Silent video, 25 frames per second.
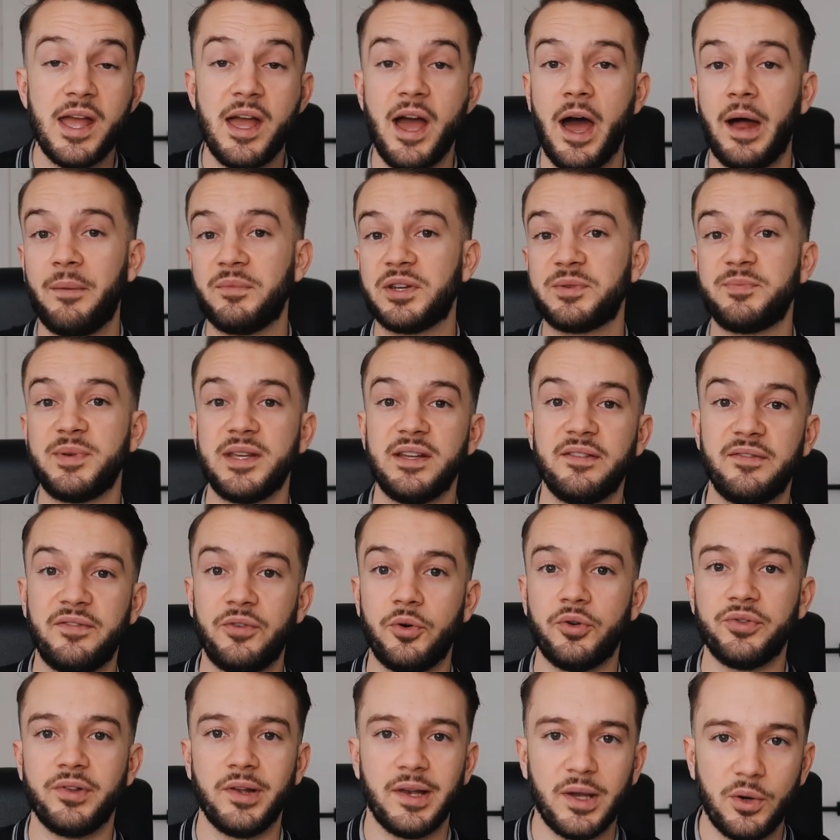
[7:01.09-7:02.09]
I'm speaking
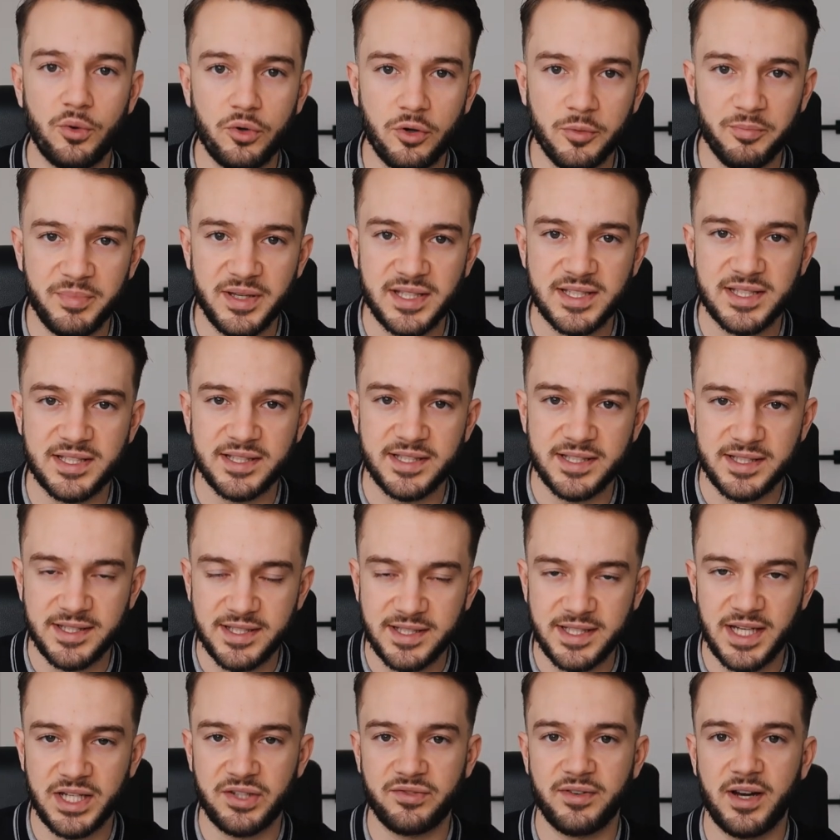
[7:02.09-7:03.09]
for the local businesses,
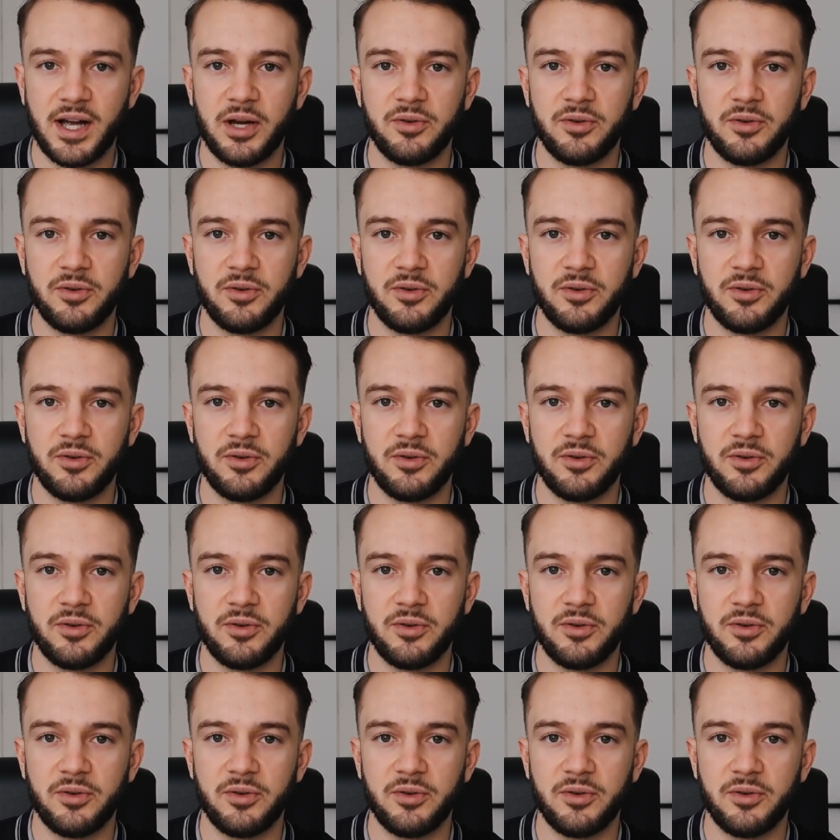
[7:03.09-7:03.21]
etc.